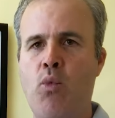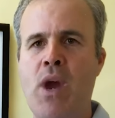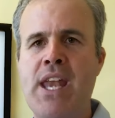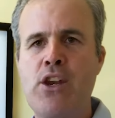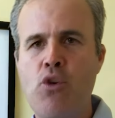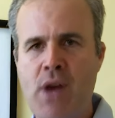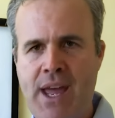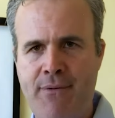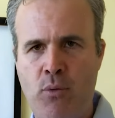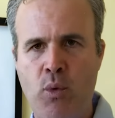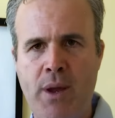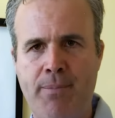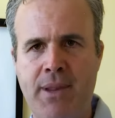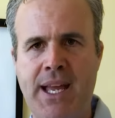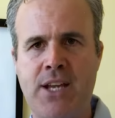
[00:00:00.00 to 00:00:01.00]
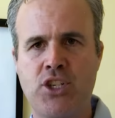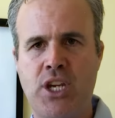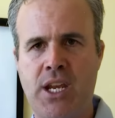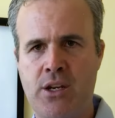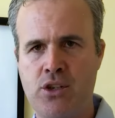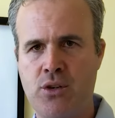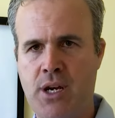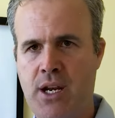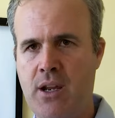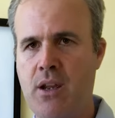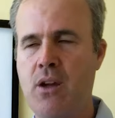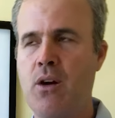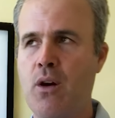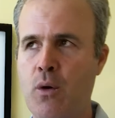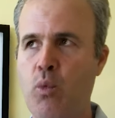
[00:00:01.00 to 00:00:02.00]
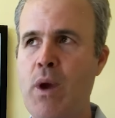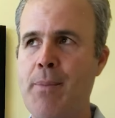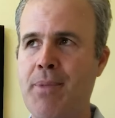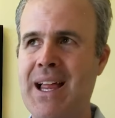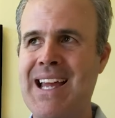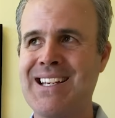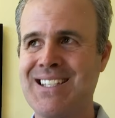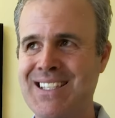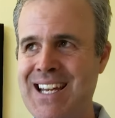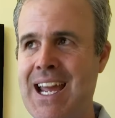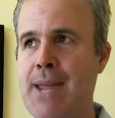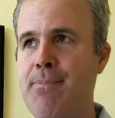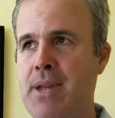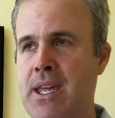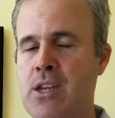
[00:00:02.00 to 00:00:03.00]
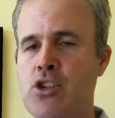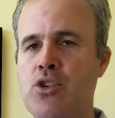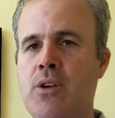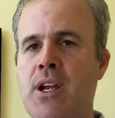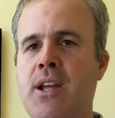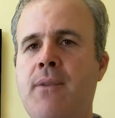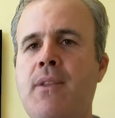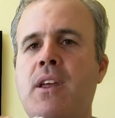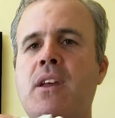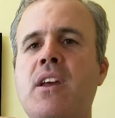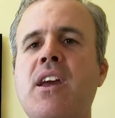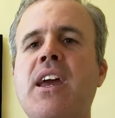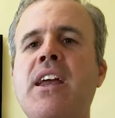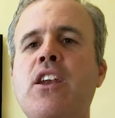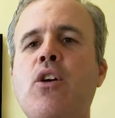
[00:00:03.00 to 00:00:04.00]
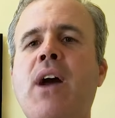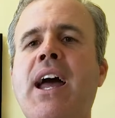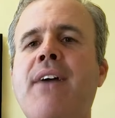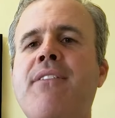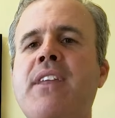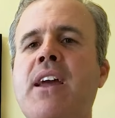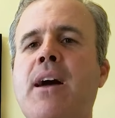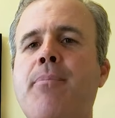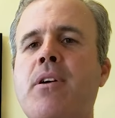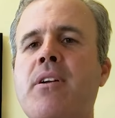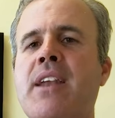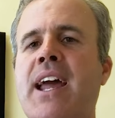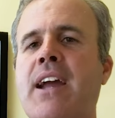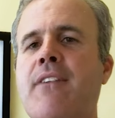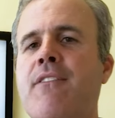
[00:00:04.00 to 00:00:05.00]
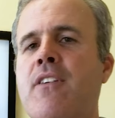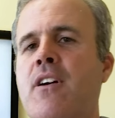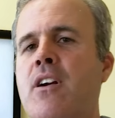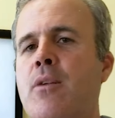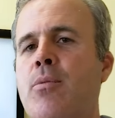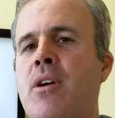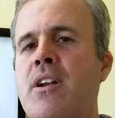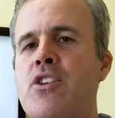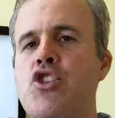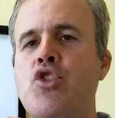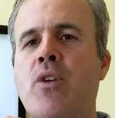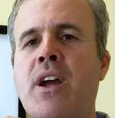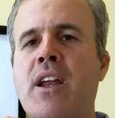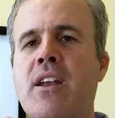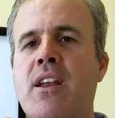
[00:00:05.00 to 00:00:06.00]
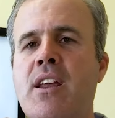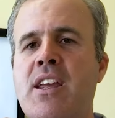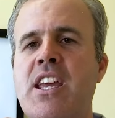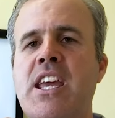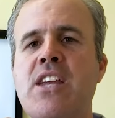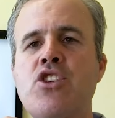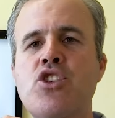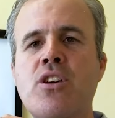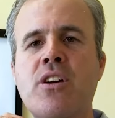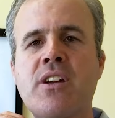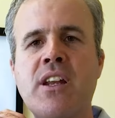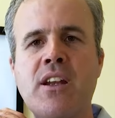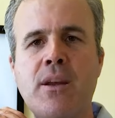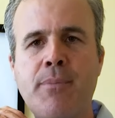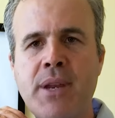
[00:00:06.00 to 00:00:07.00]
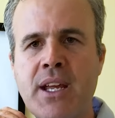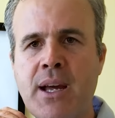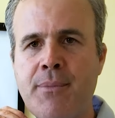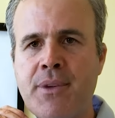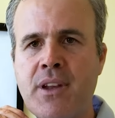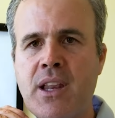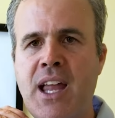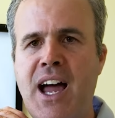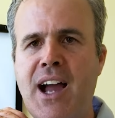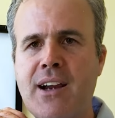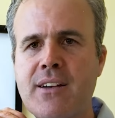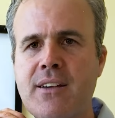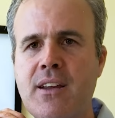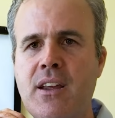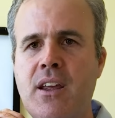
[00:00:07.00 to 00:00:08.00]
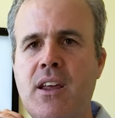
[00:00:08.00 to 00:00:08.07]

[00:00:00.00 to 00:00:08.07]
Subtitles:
When you have a whiplash injury or whiplash type injury and you have the upper neck vertebra and joint injured and it becomes locked,